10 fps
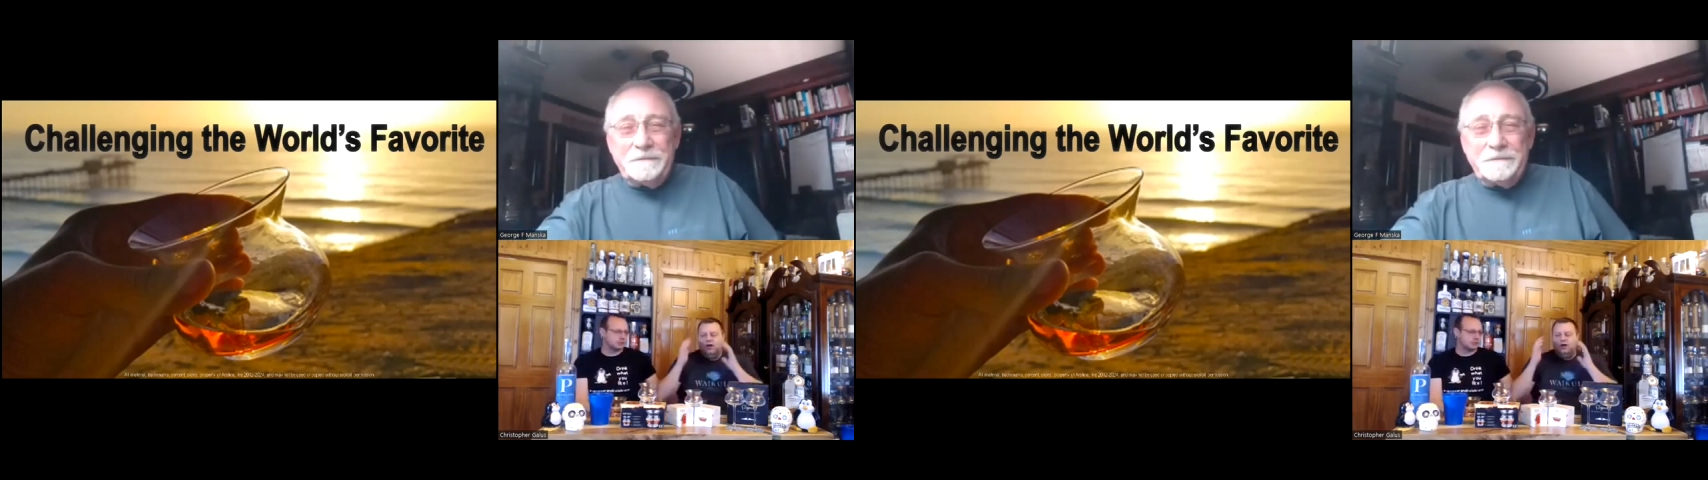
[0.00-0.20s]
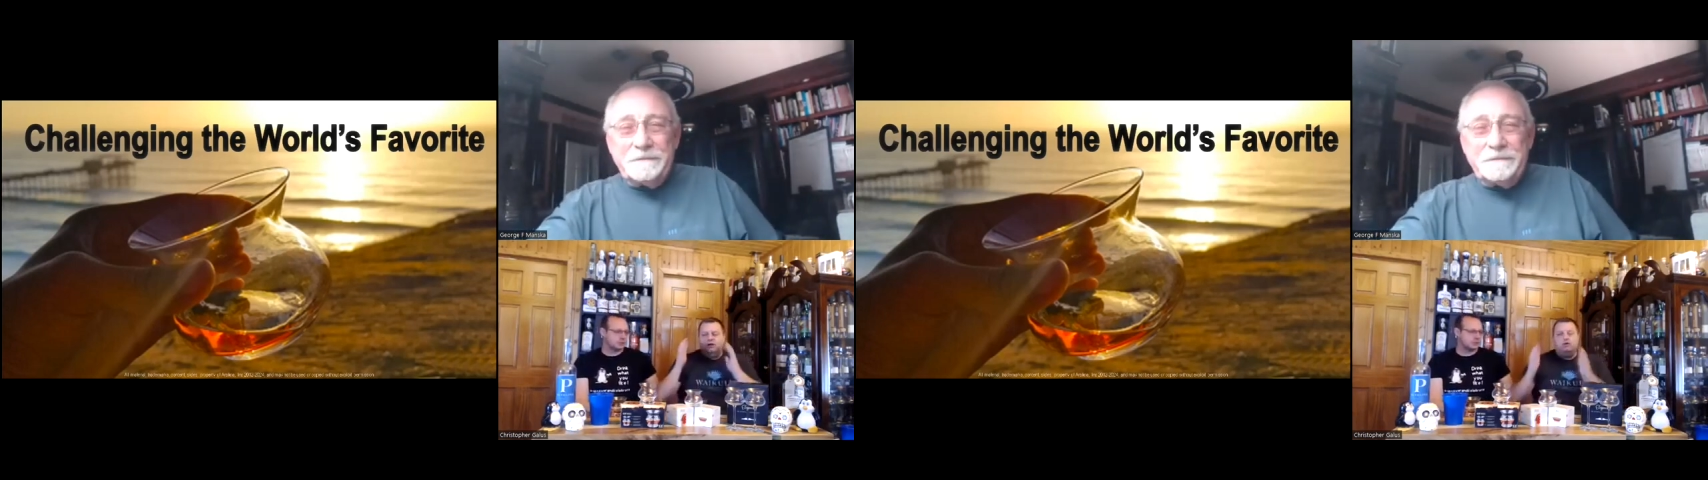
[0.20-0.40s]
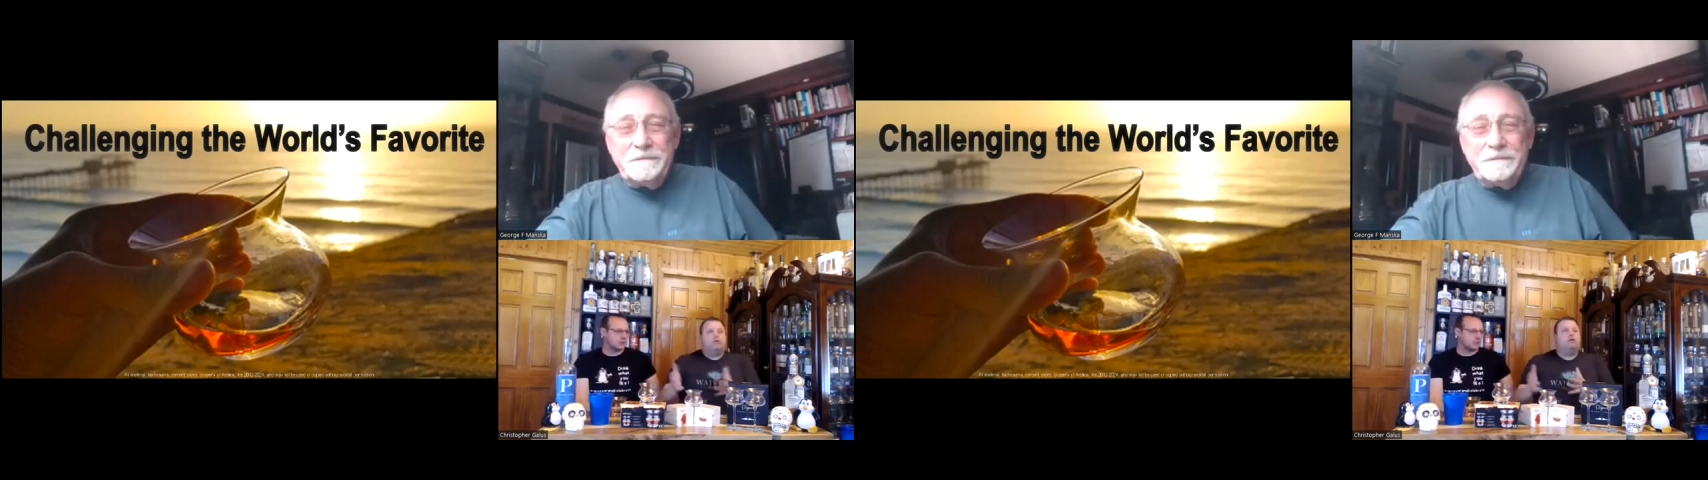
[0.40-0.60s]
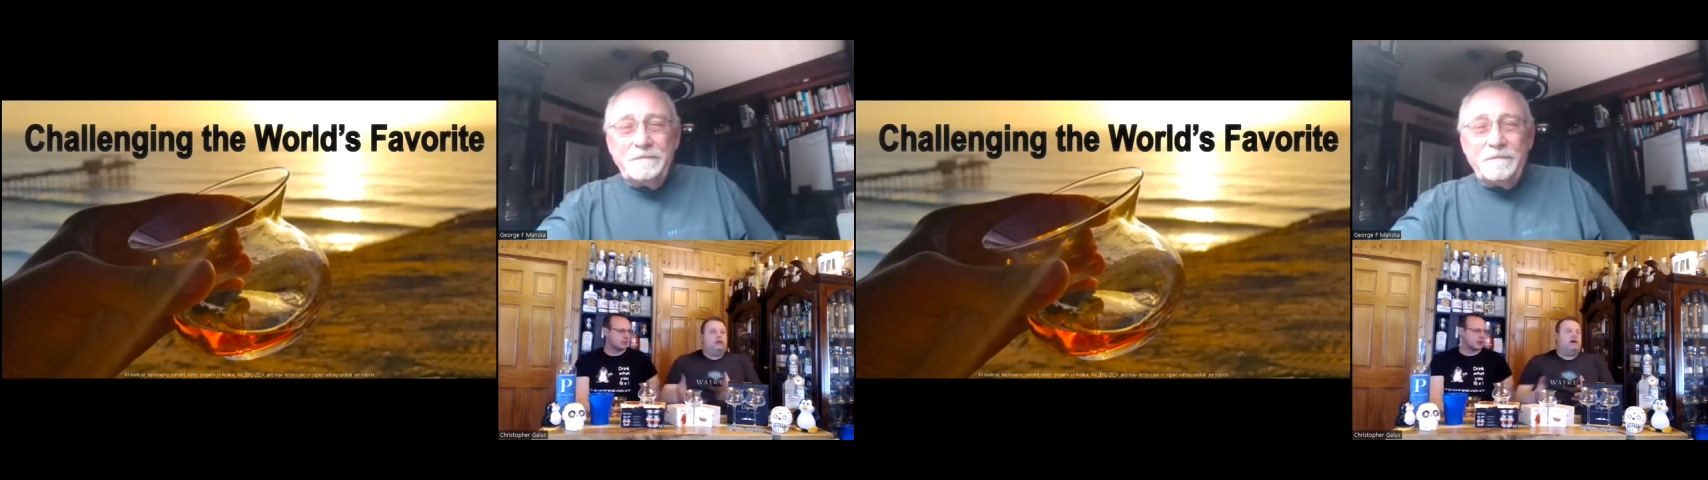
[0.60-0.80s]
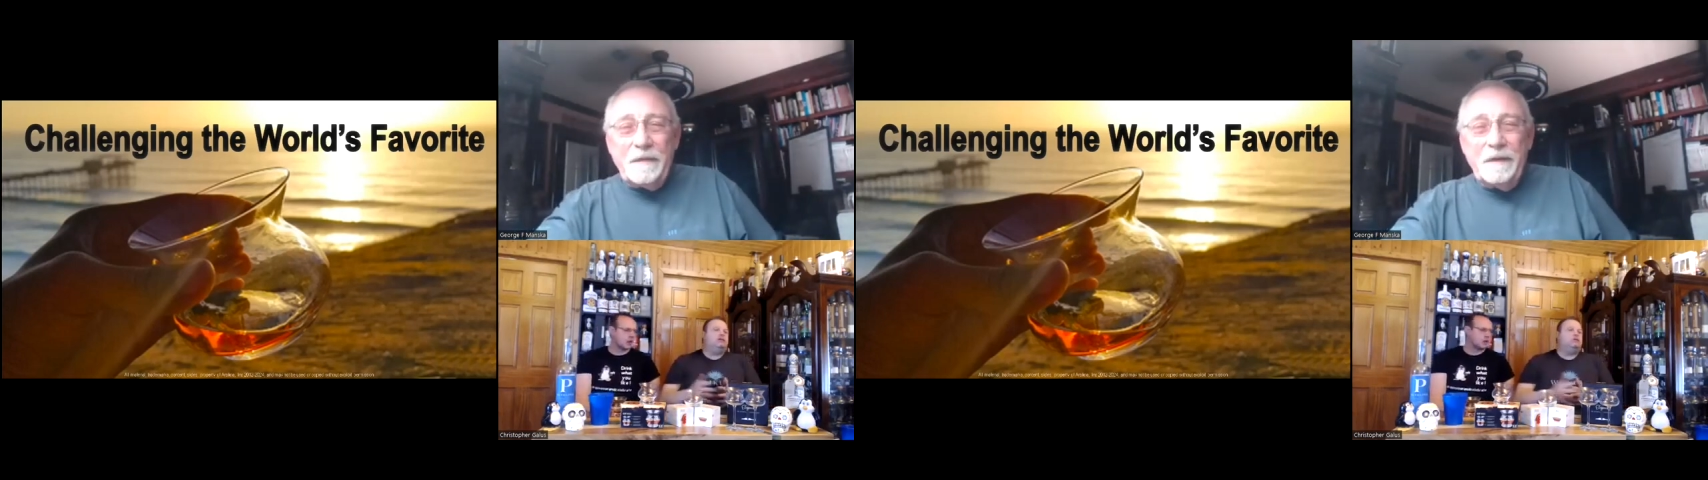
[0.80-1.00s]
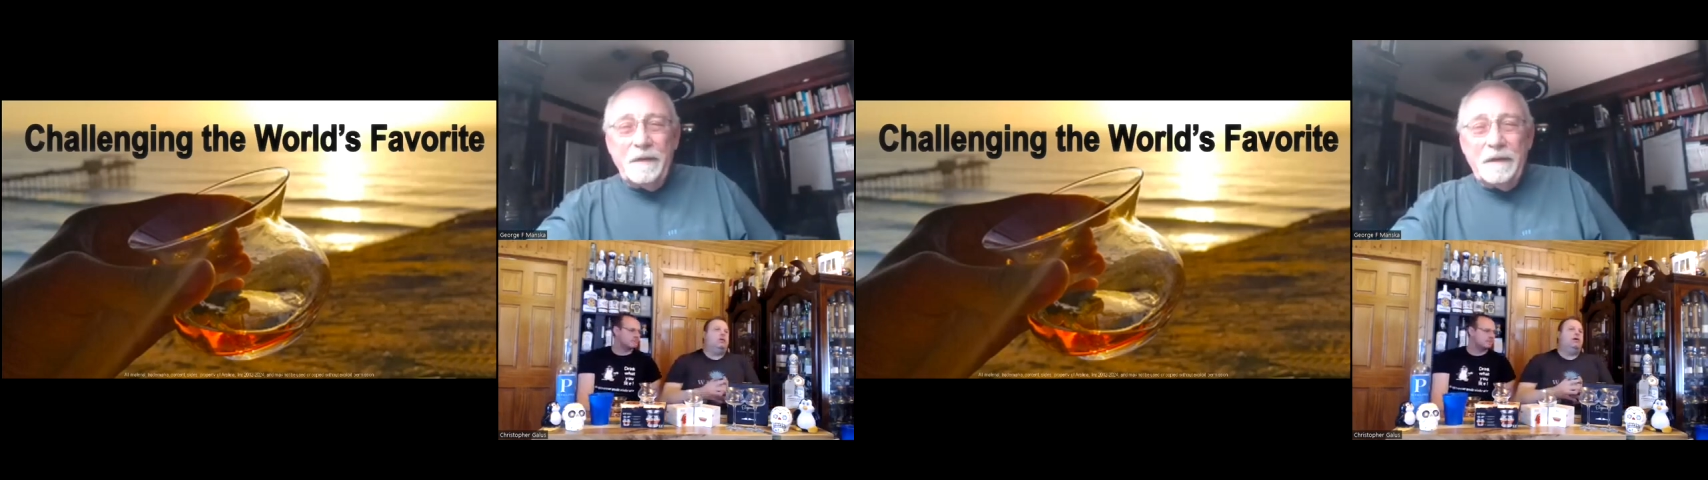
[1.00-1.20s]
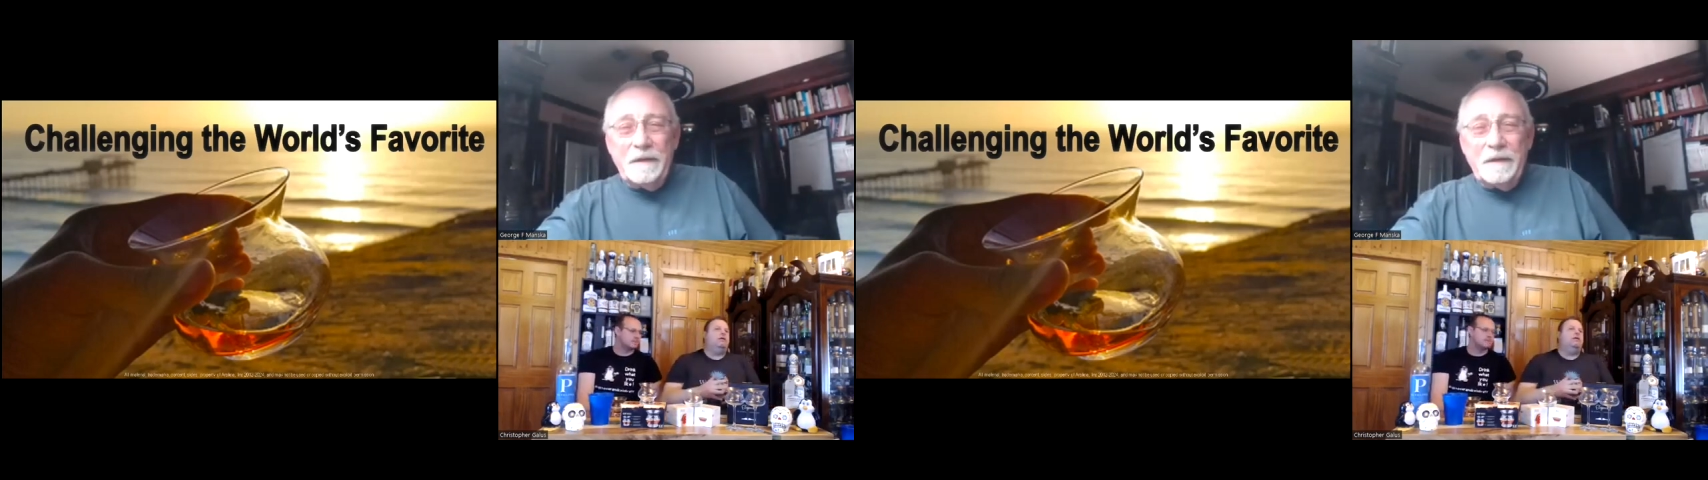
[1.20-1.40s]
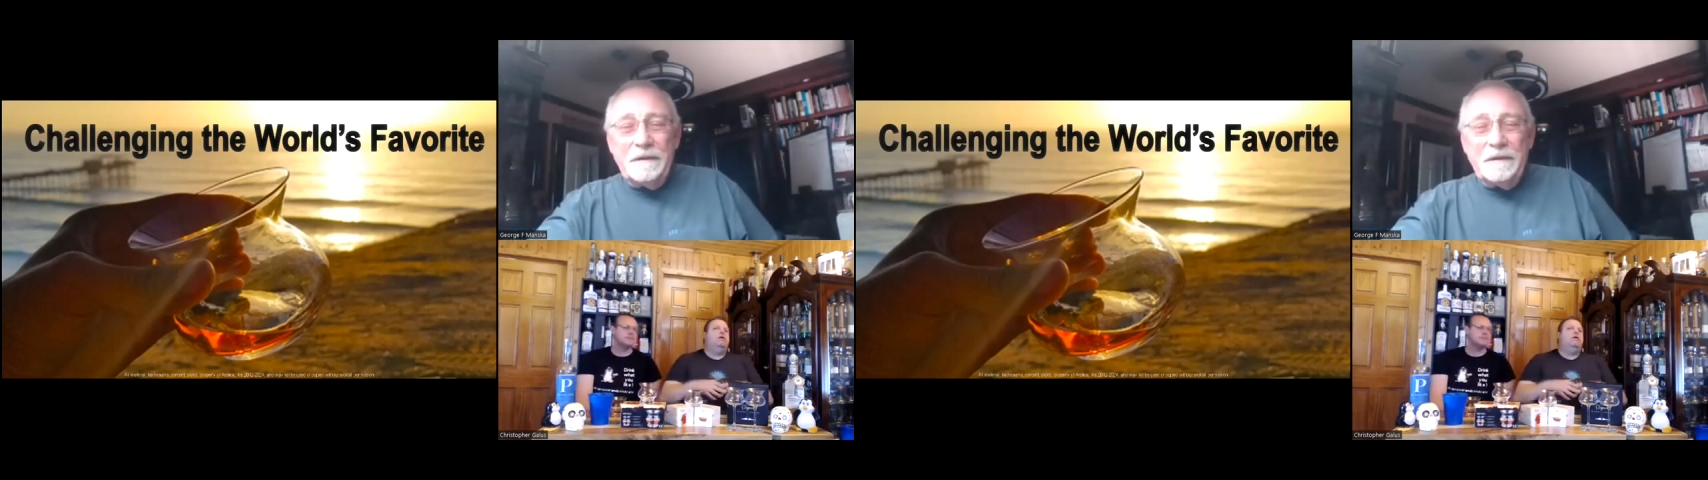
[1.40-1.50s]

your glassware